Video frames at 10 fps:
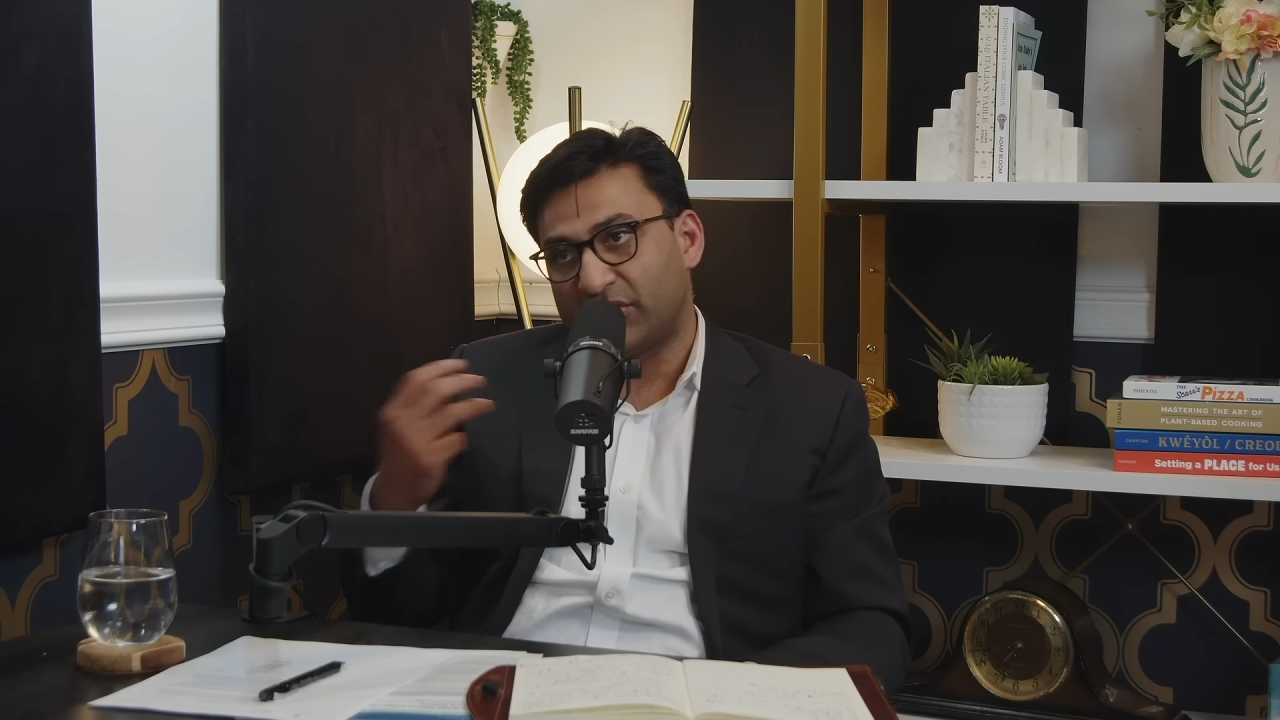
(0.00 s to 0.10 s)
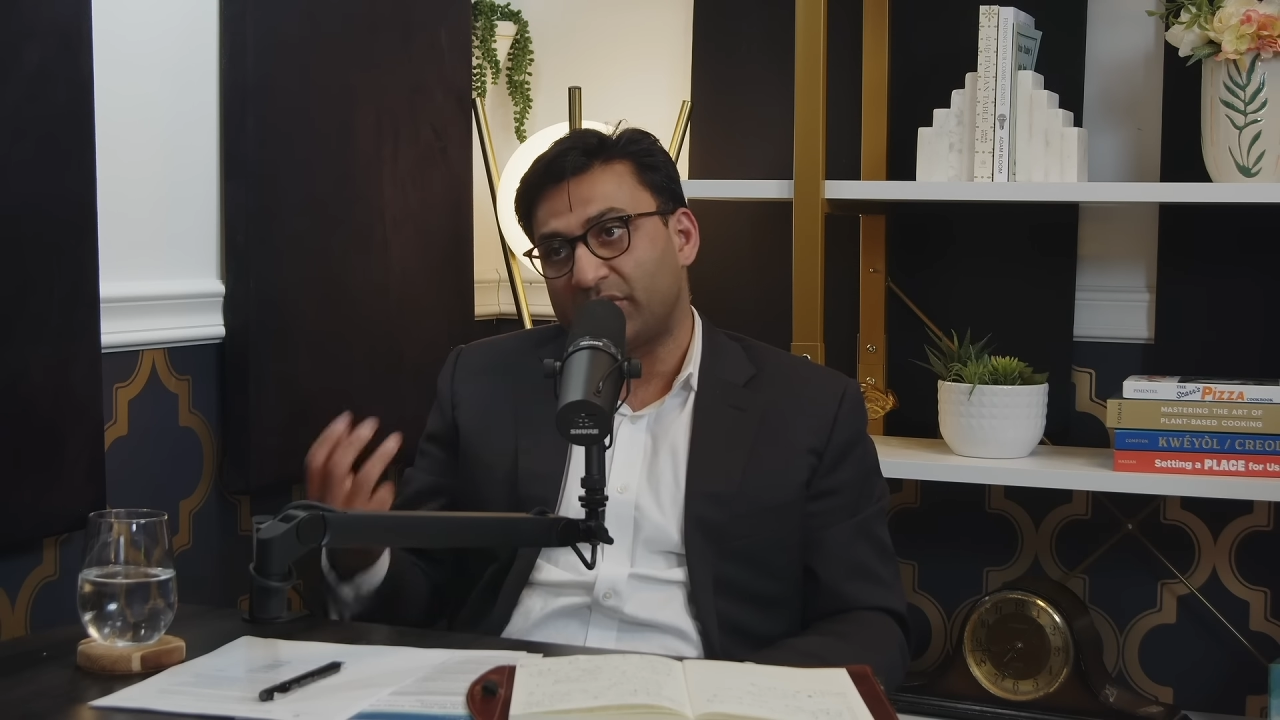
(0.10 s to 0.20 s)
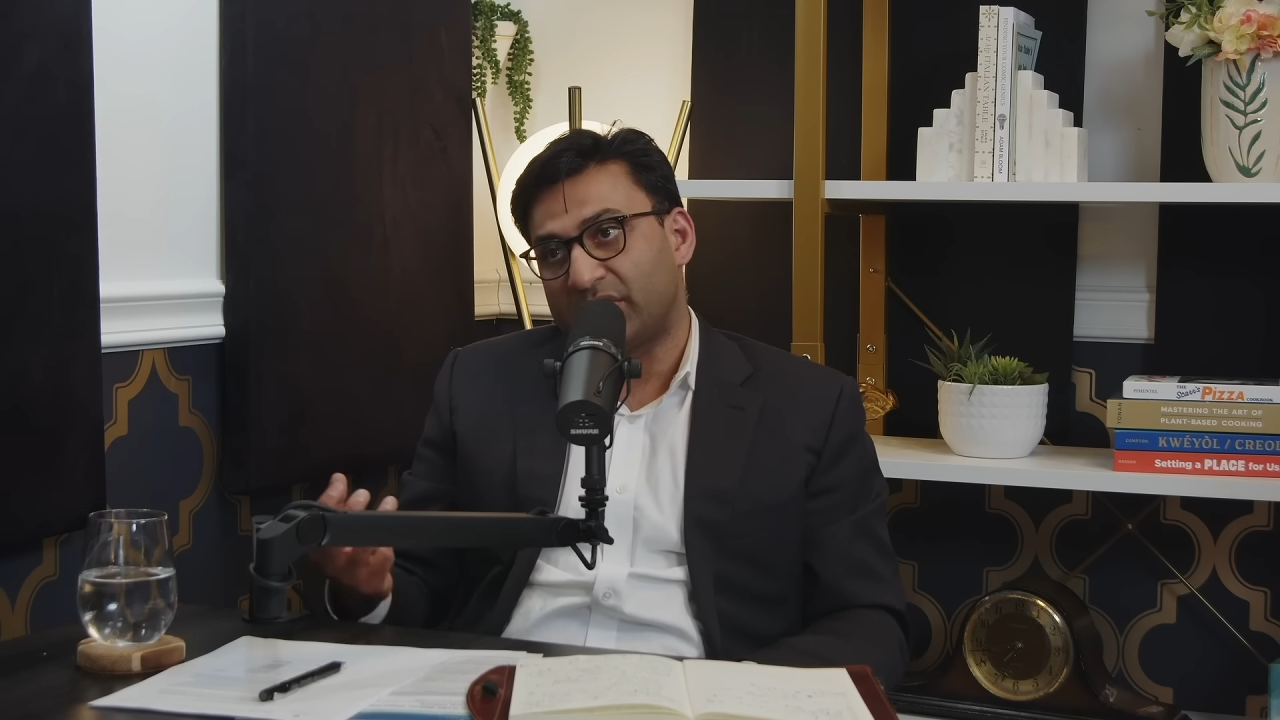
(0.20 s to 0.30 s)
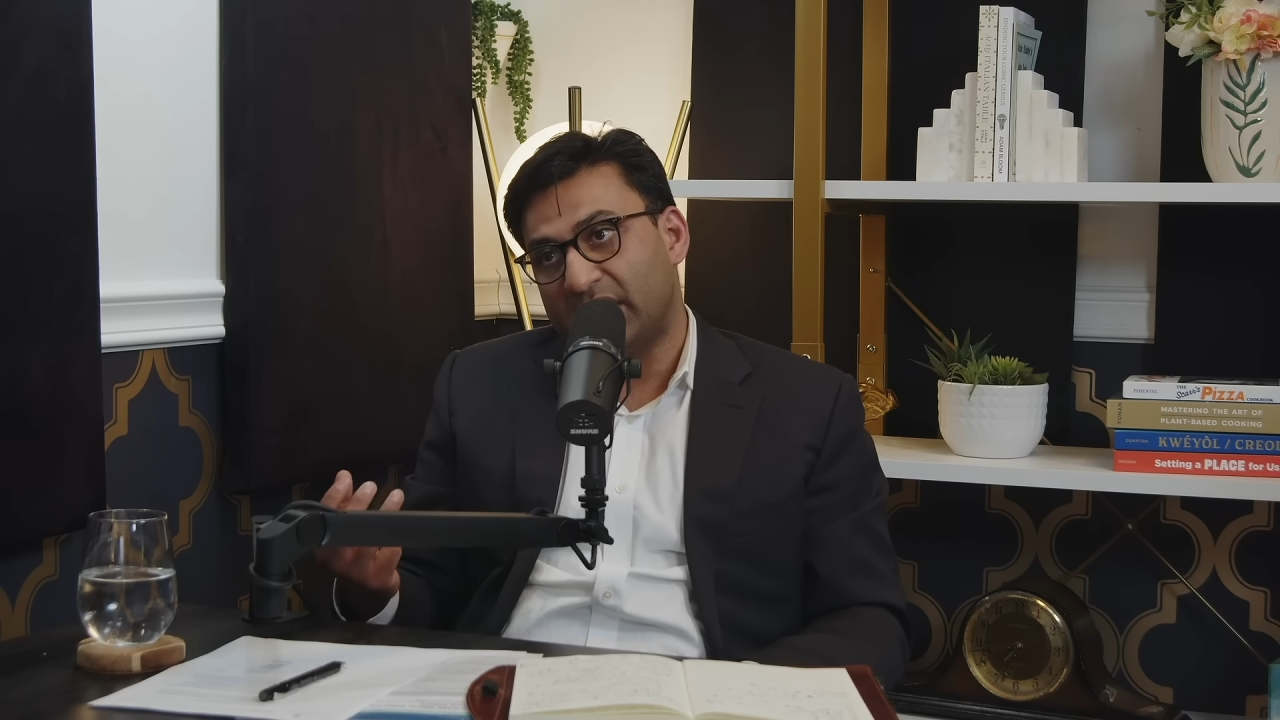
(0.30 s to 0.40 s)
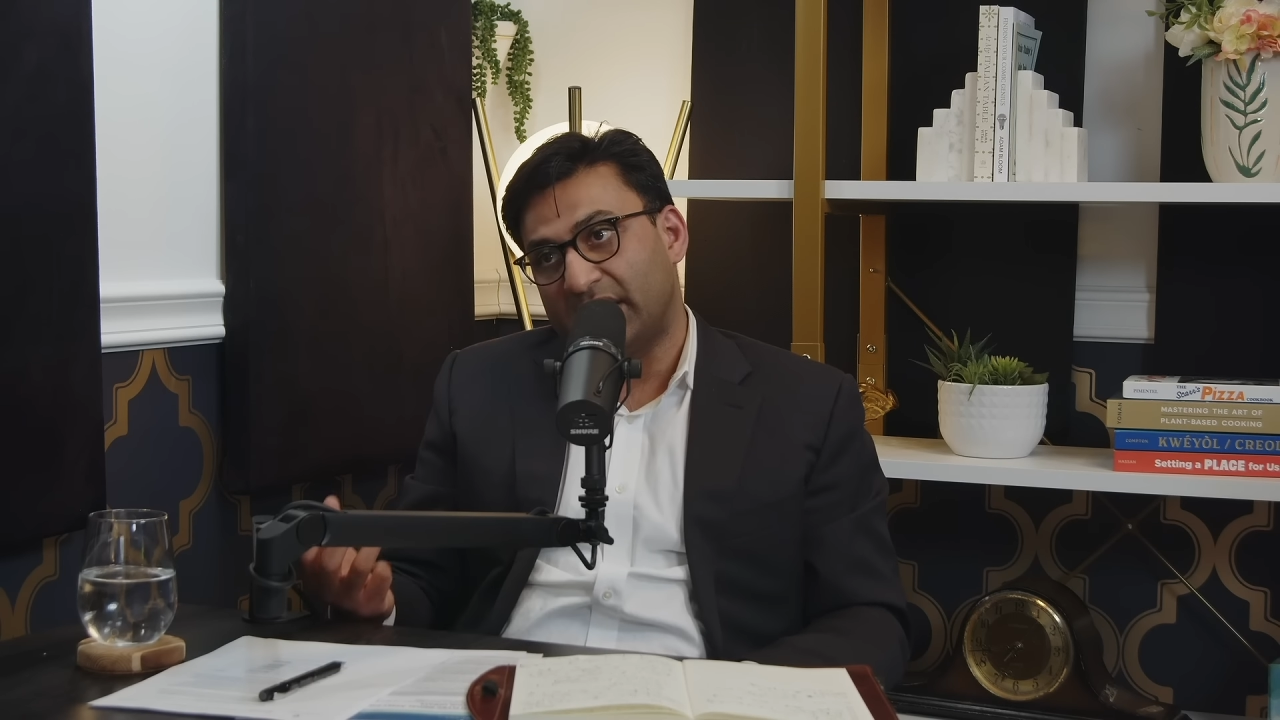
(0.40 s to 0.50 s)

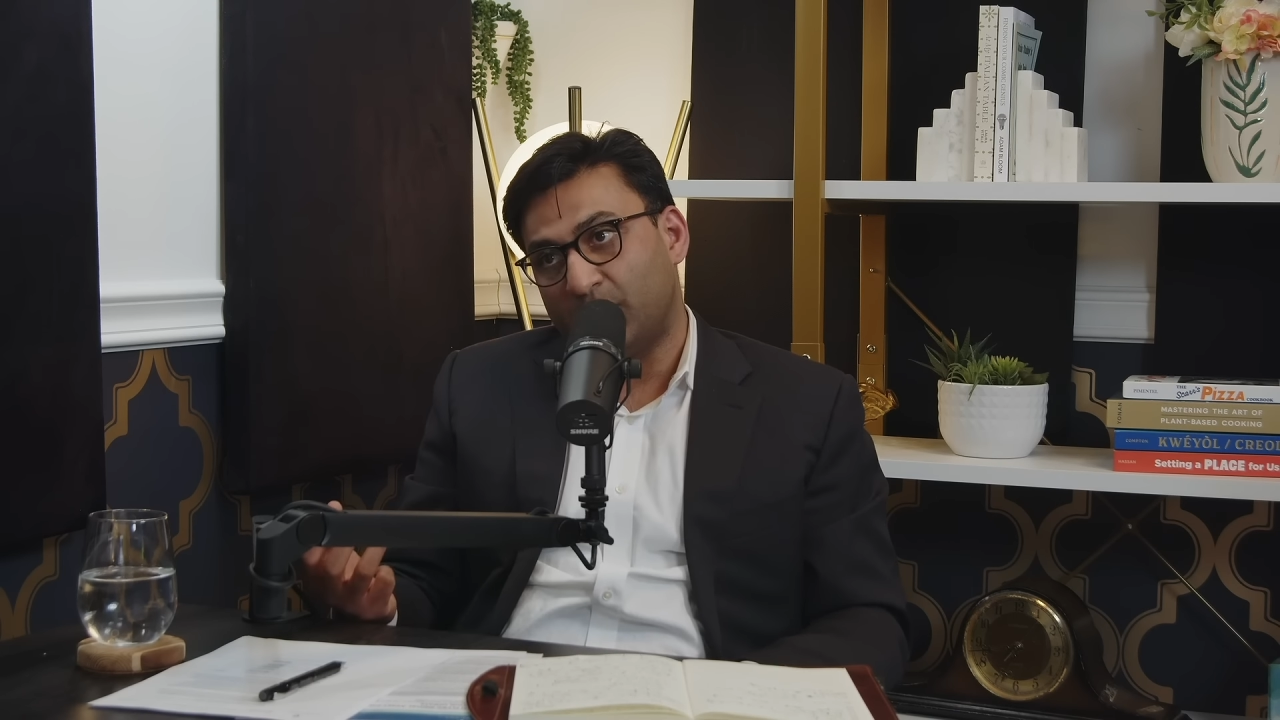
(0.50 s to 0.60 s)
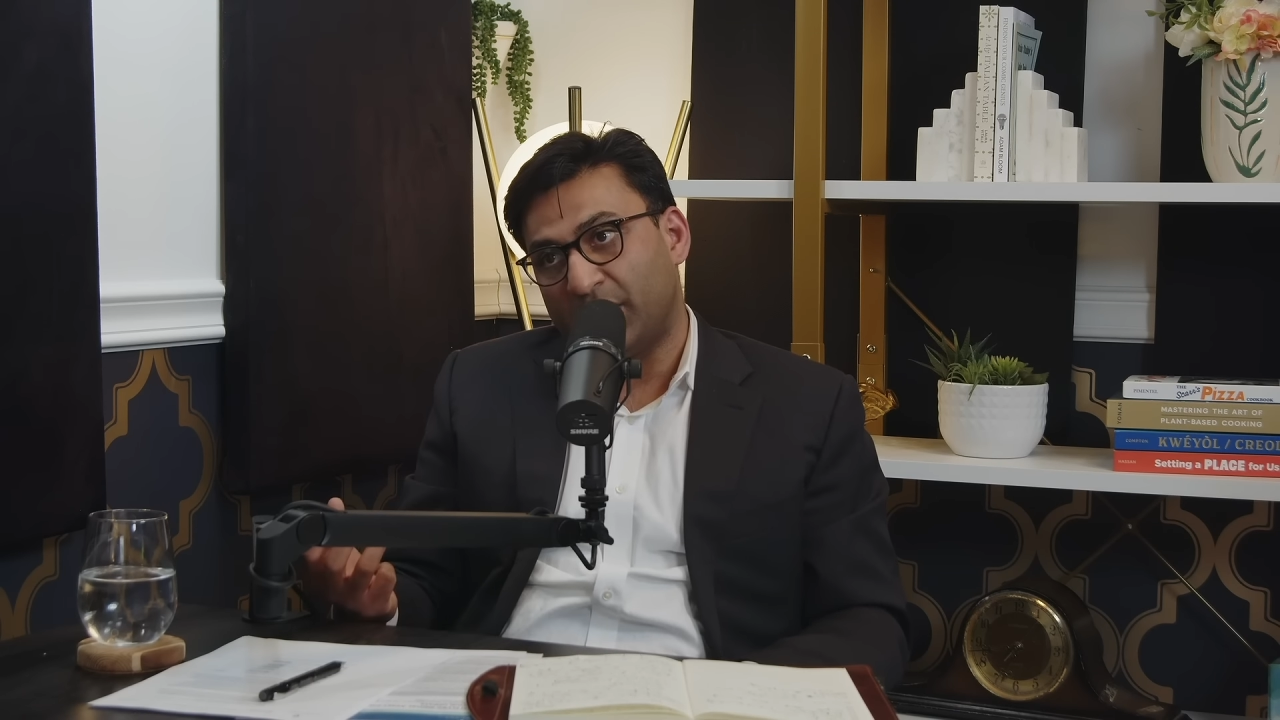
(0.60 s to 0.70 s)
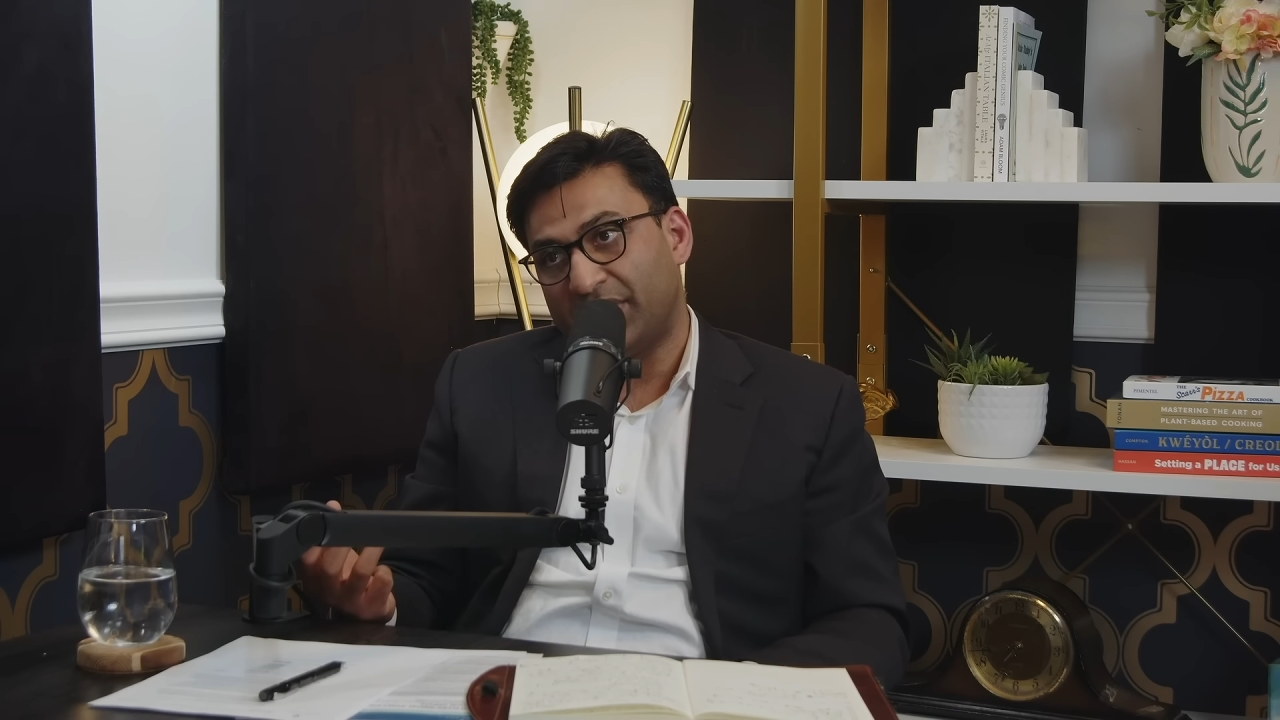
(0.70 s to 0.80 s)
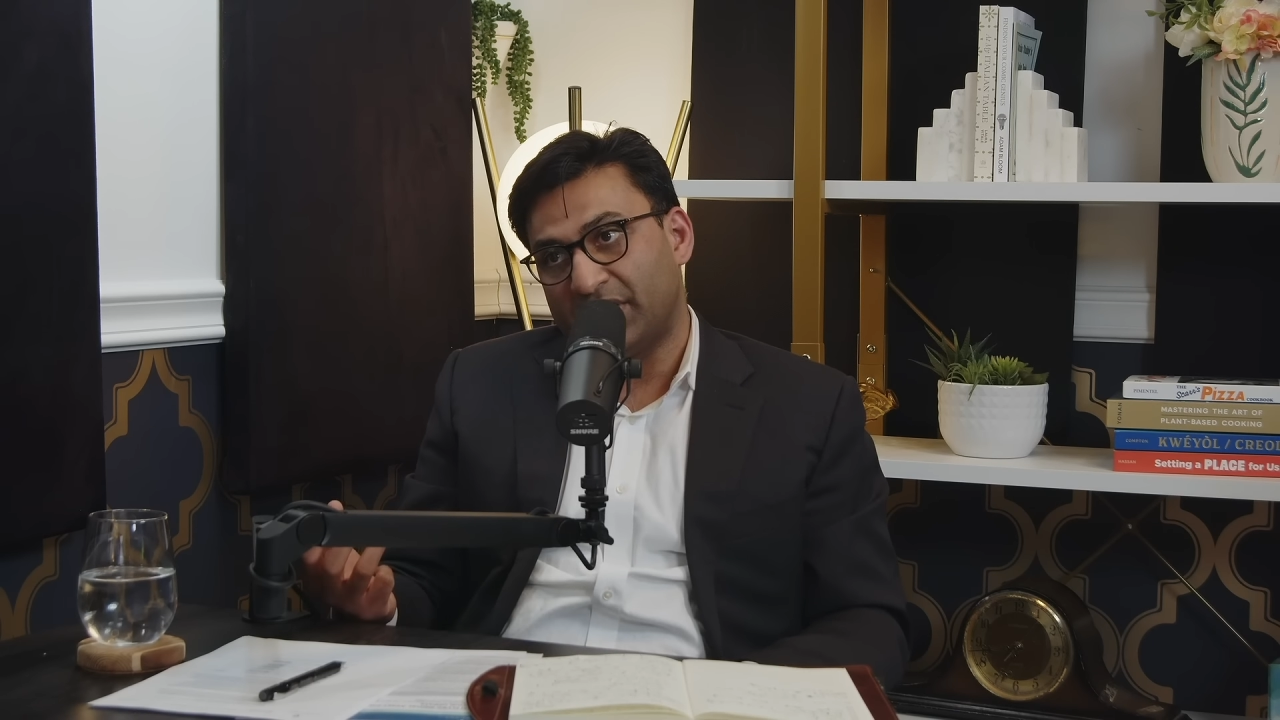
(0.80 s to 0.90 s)
associated with